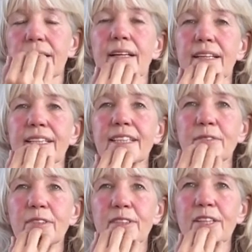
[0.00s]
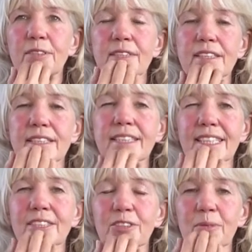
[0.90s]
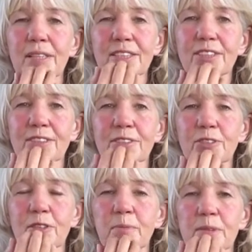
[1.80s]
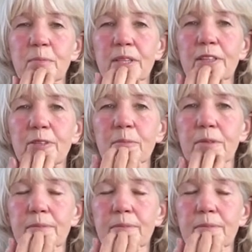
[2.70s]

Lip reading: And even though the situation trips me up,